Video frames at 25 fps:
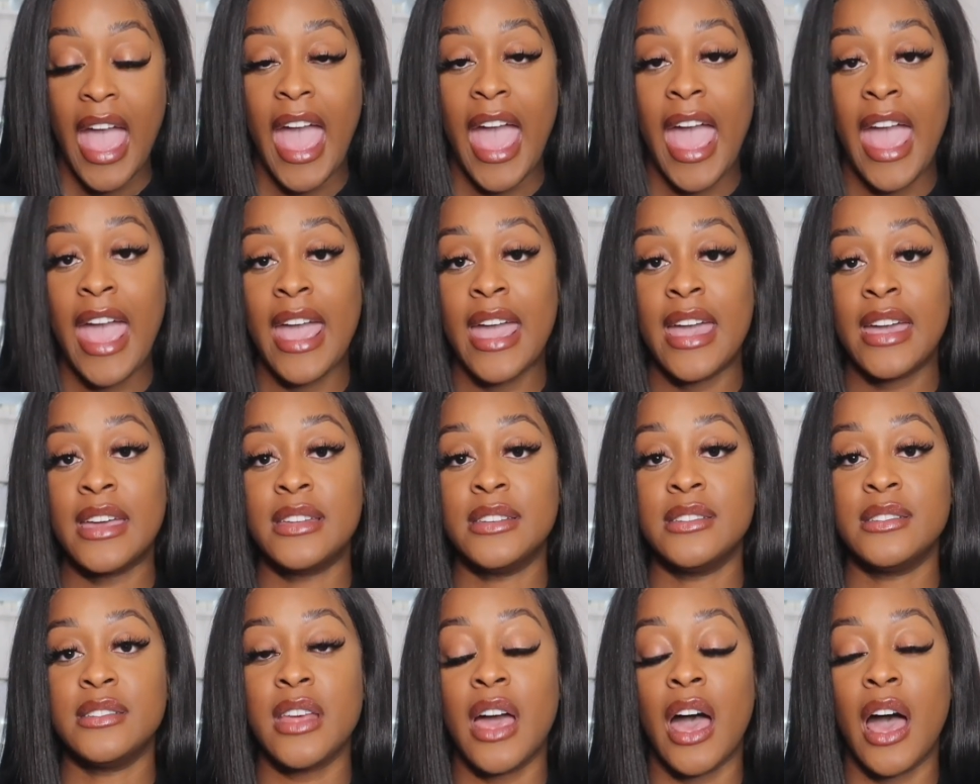
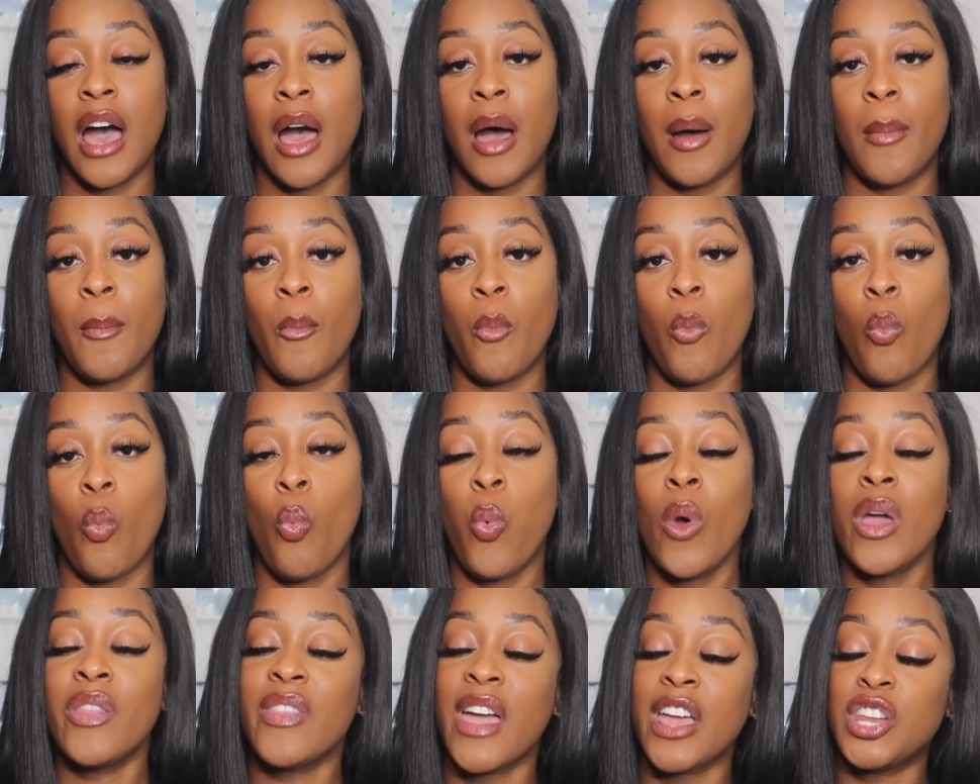And um,
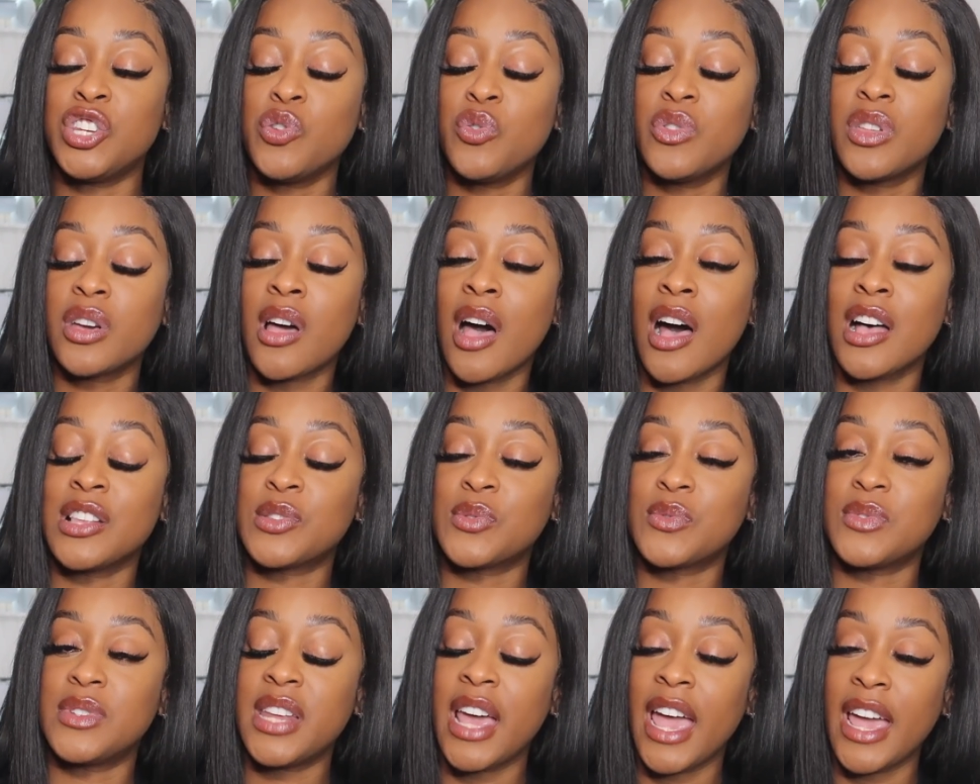when they do the
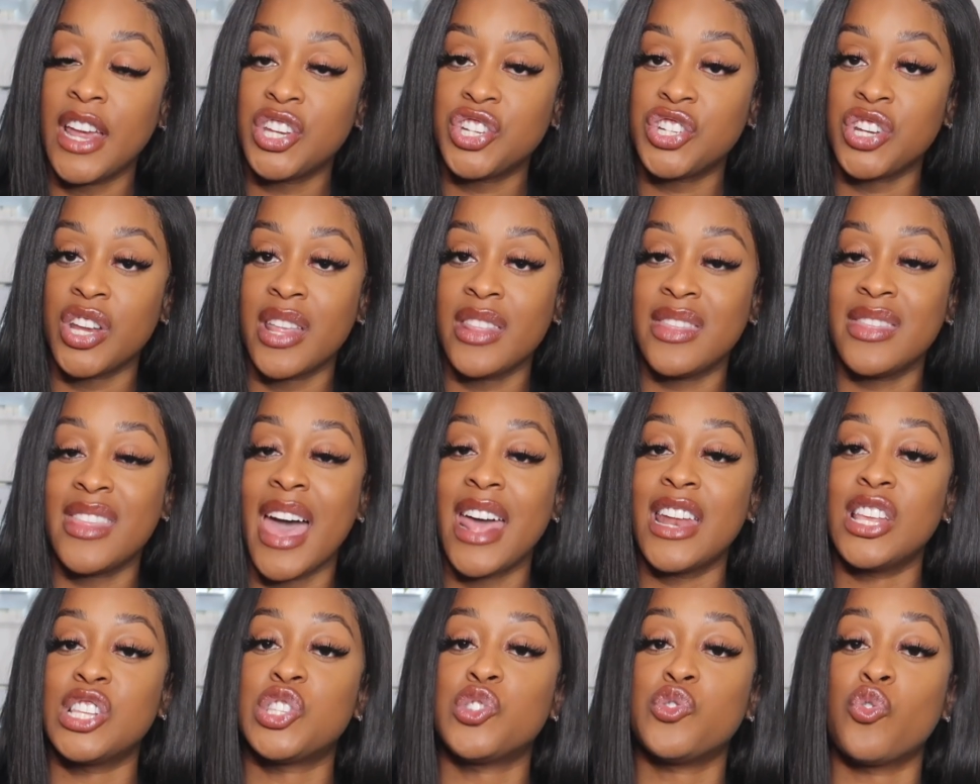consultation,
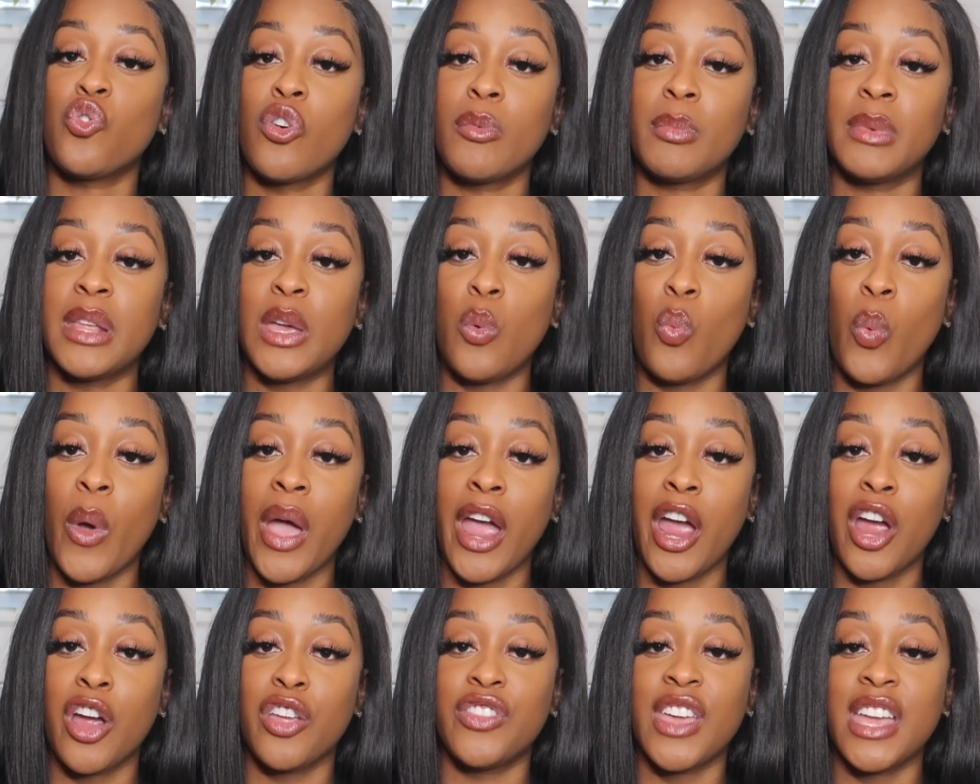that is normally
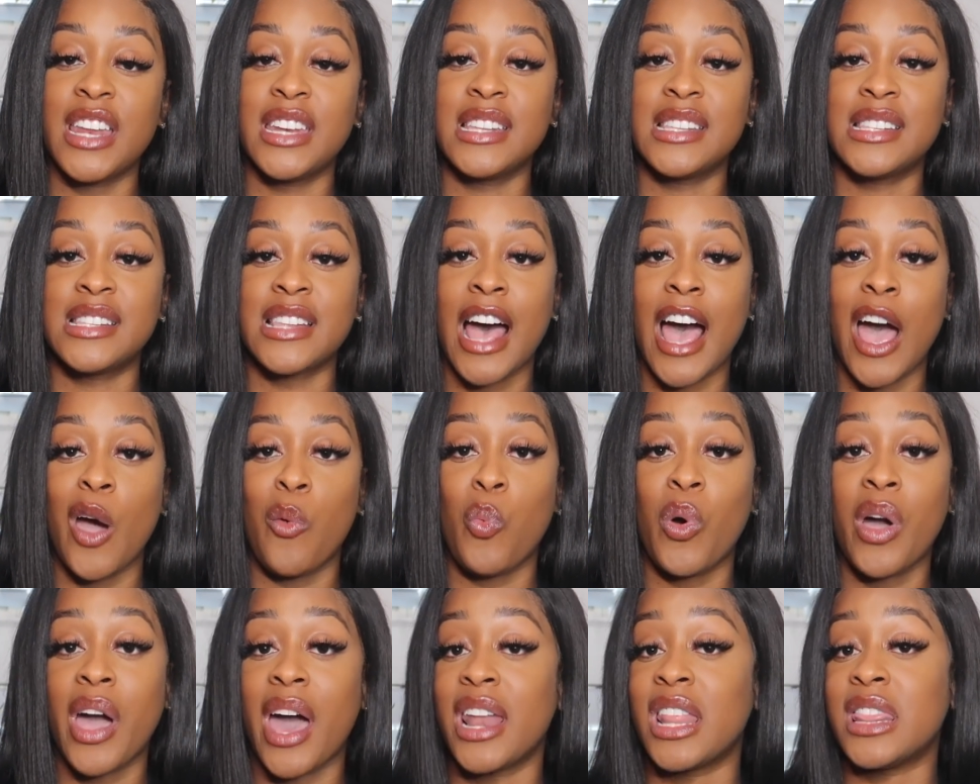where they
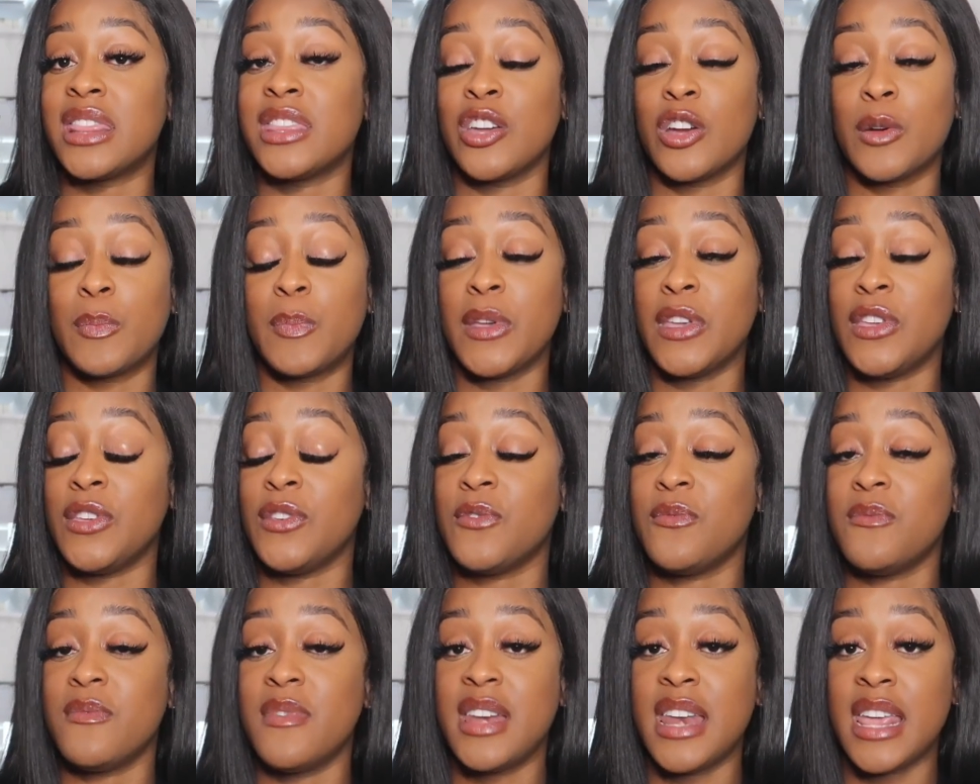decide what kind of therapy
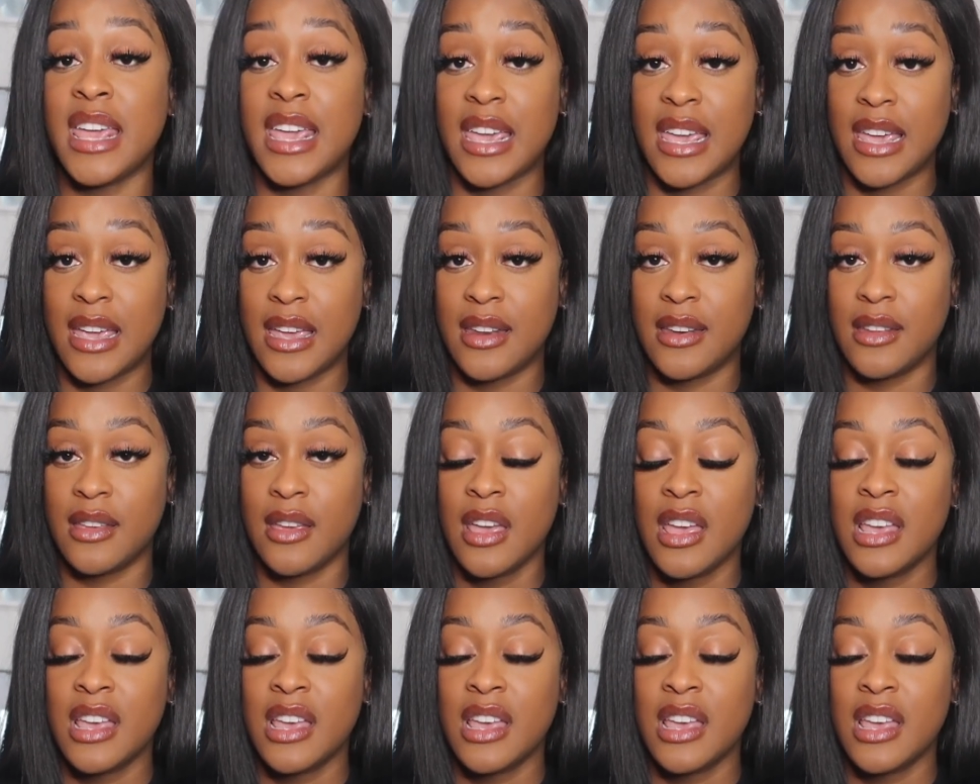you need.